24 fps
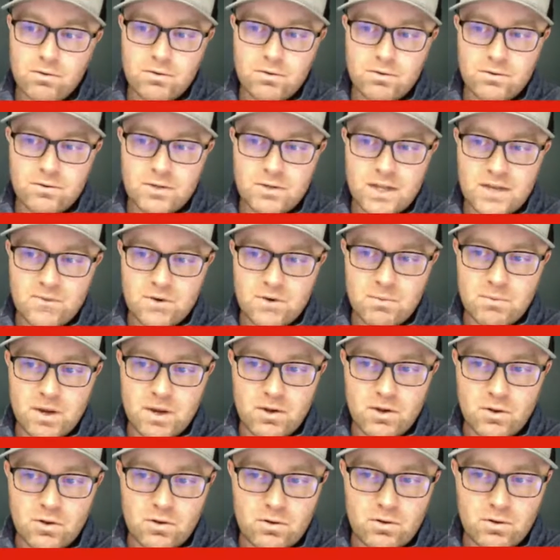David and
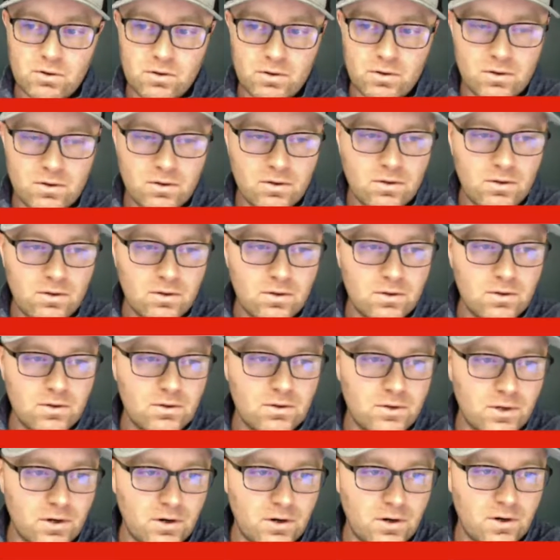Michael,
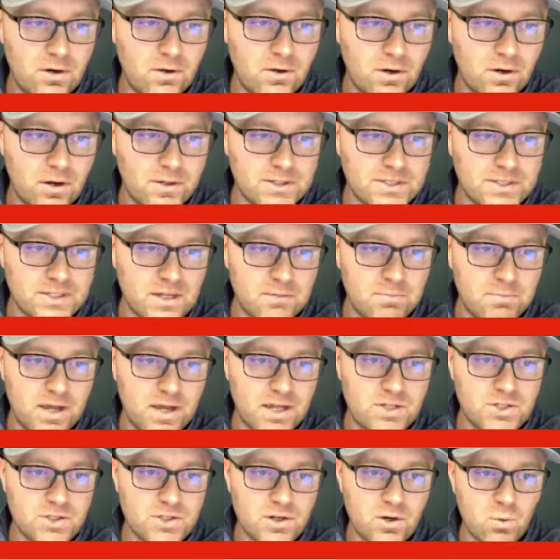they're on the same
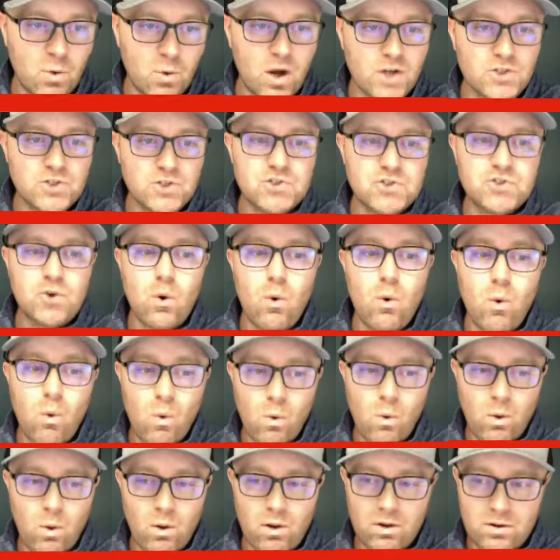page there. Watch
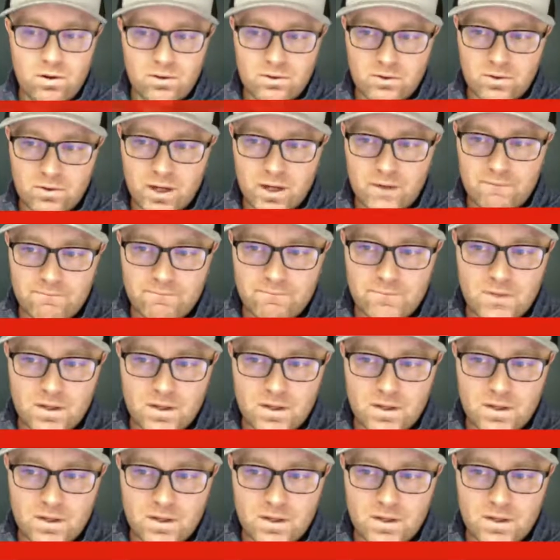Soul. Okay.